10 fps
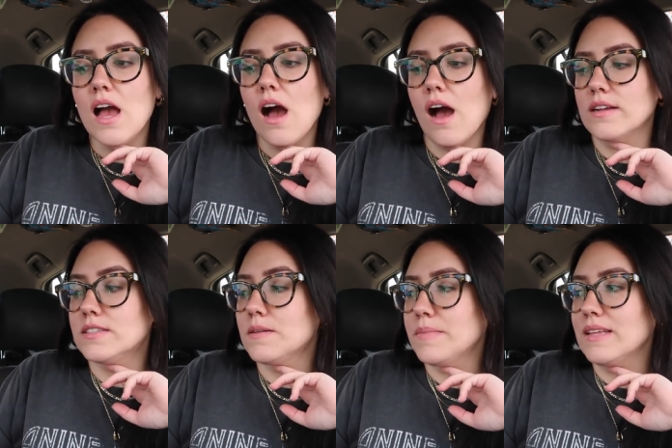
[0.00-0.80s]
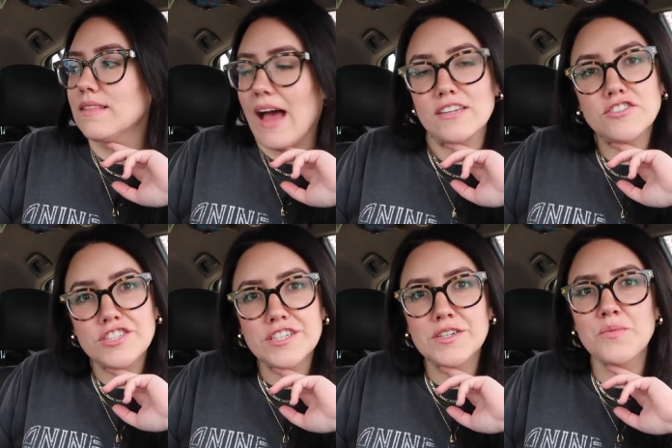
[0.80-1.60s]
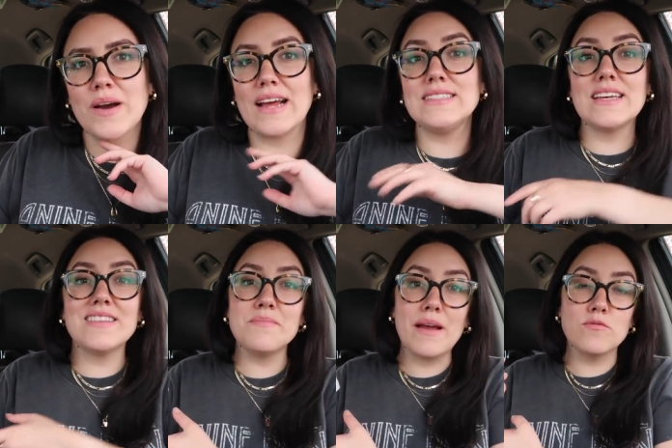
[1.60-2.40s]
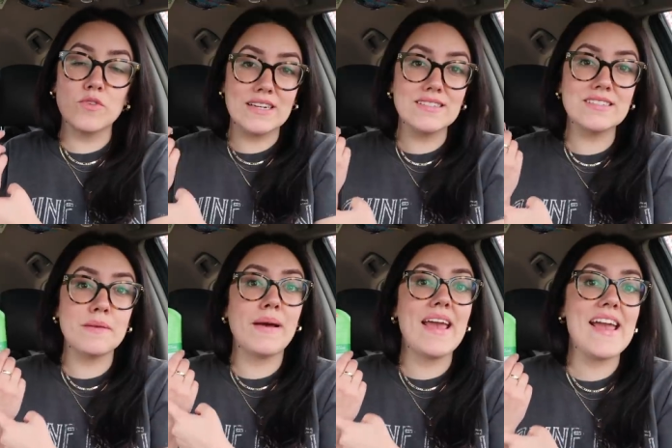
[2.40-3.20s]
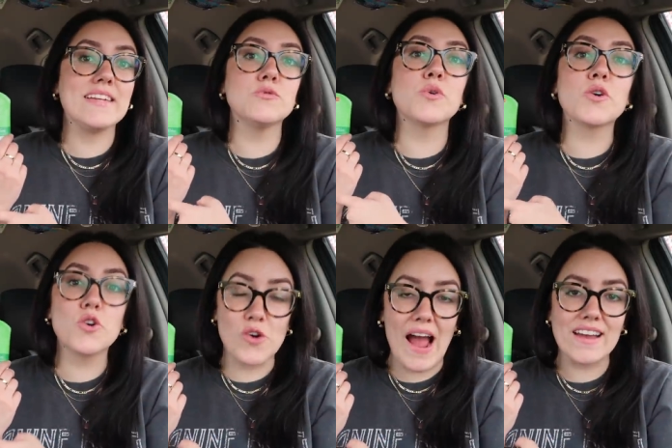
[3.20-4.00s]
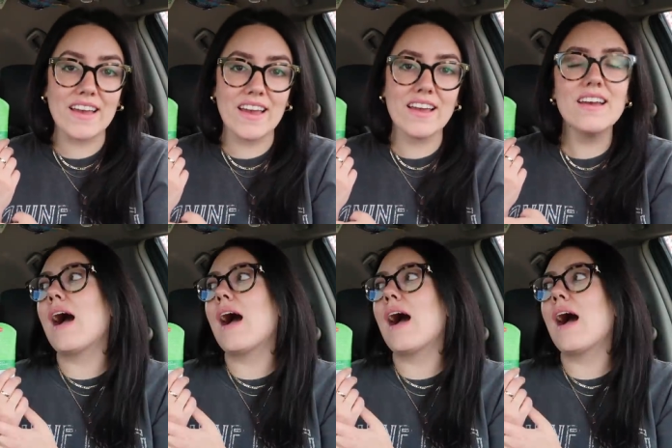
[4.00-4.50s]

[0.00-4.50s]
to me last year when I said that my wrists and my hands were cracking.